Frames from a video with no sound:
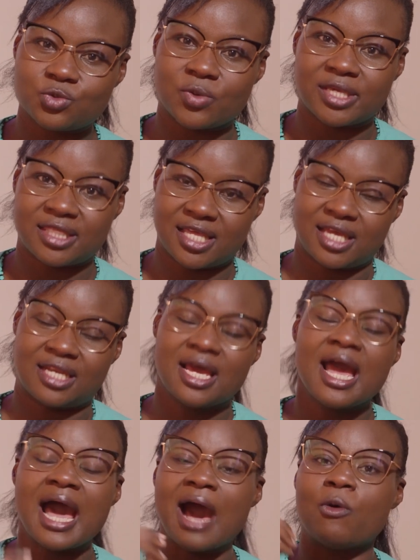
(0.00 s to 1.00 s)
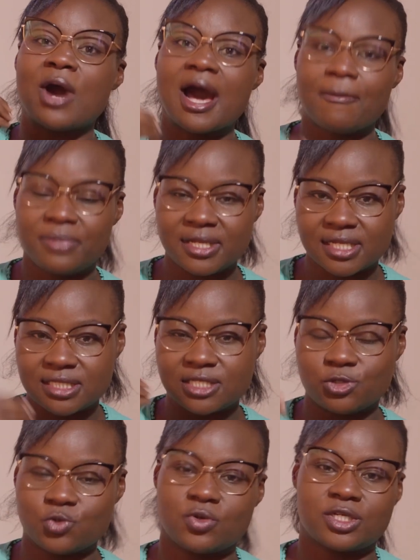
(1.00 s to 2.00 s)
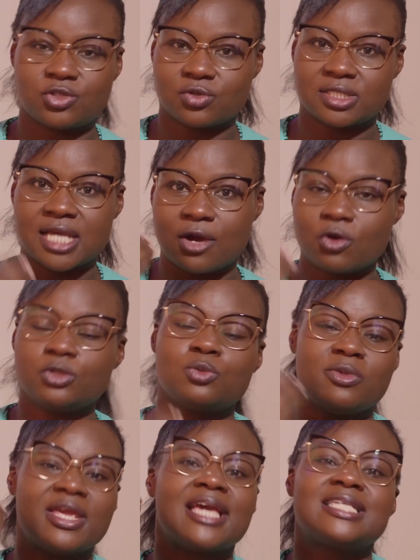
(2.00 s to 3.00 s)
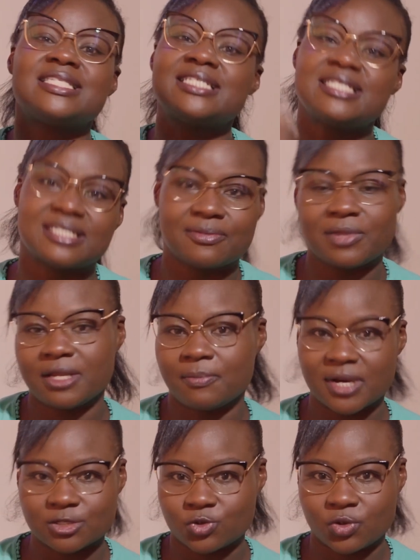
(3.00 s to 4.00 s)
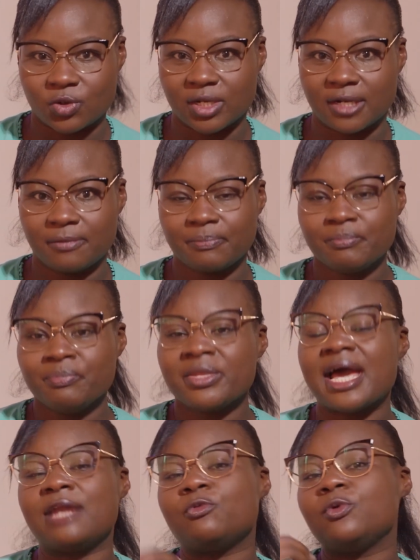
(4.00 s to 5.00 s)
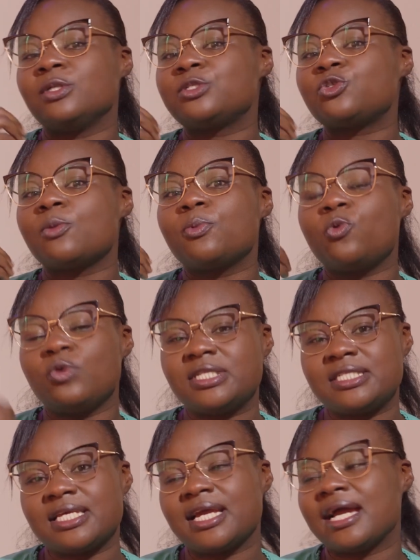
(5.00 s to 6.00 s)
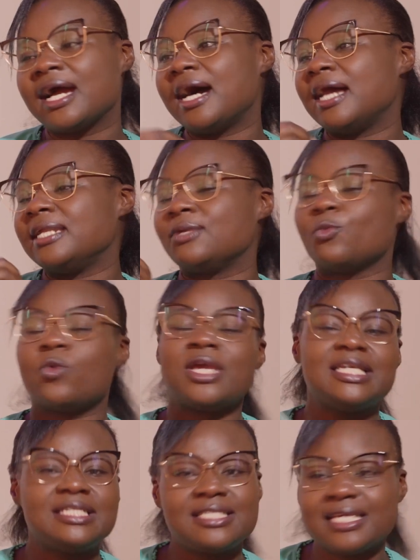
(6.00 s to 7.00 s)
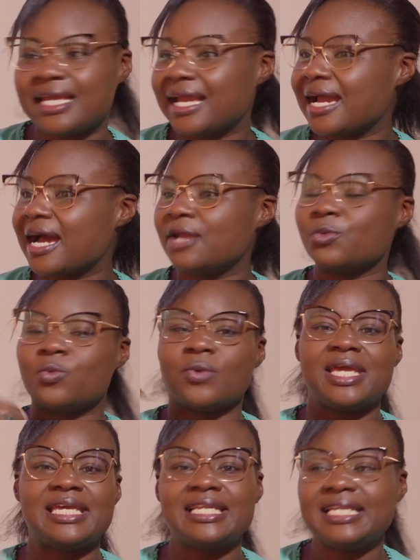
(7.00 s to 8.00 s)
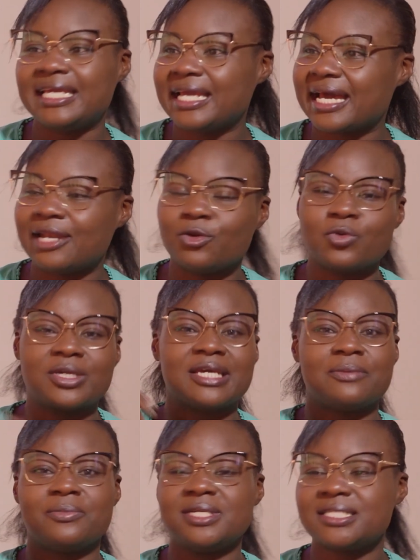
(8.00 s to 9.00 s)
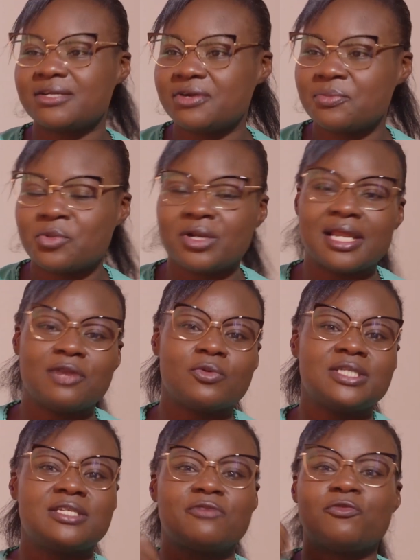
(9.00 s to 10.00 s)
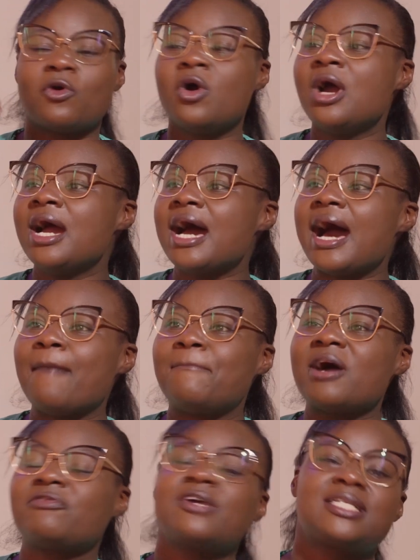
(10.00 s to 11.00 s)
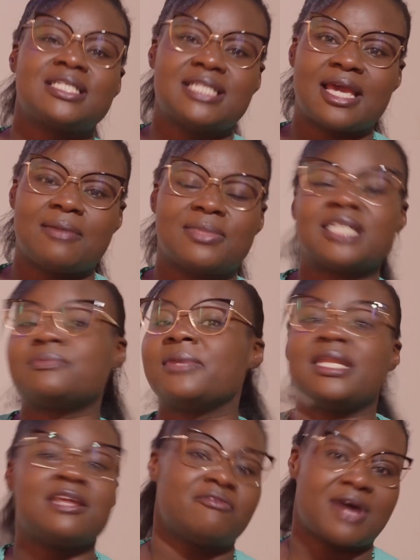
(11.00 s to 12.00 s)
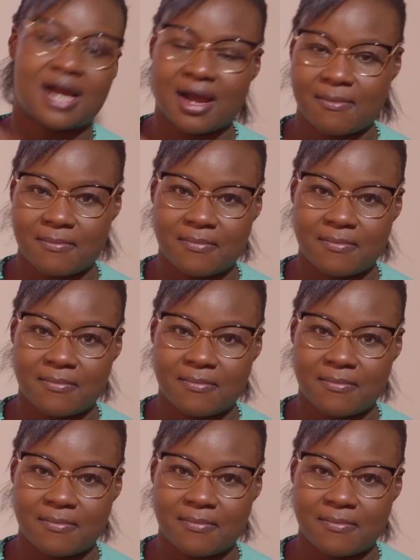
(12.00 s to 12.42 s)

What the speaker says: way then our happiness situations are going to be extremely personal. And we will stop quitting and waiting and wailing and looking miserable and waiting for a perfect time that may never come.